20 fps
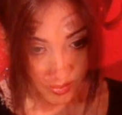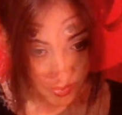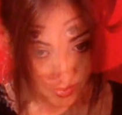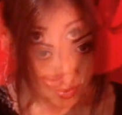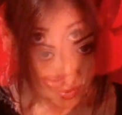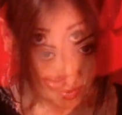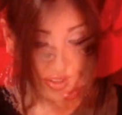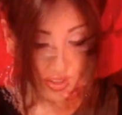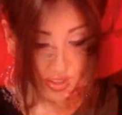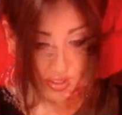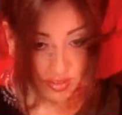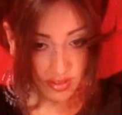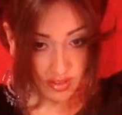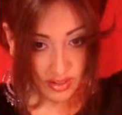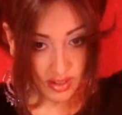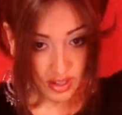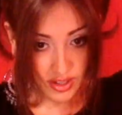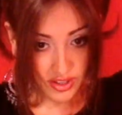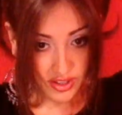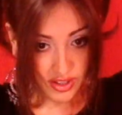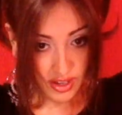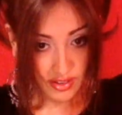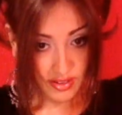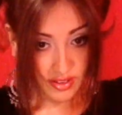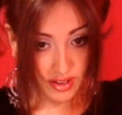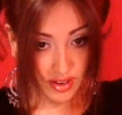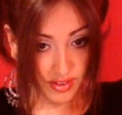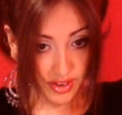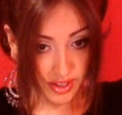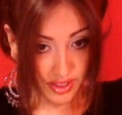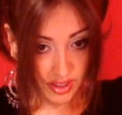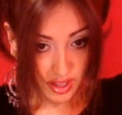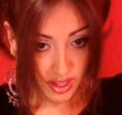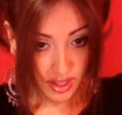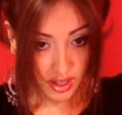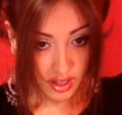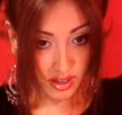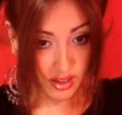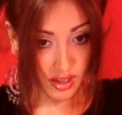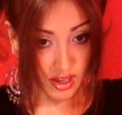And just adjust
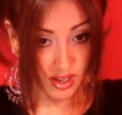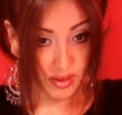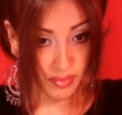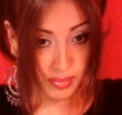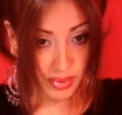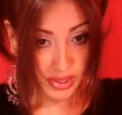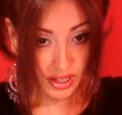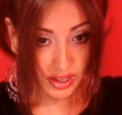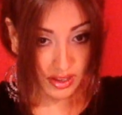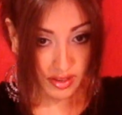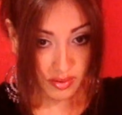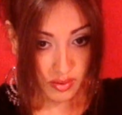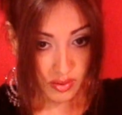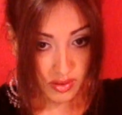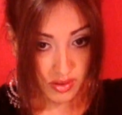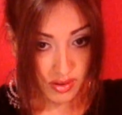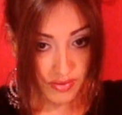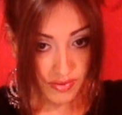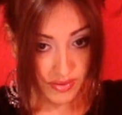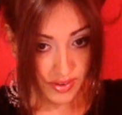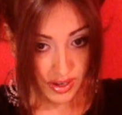everything into place with your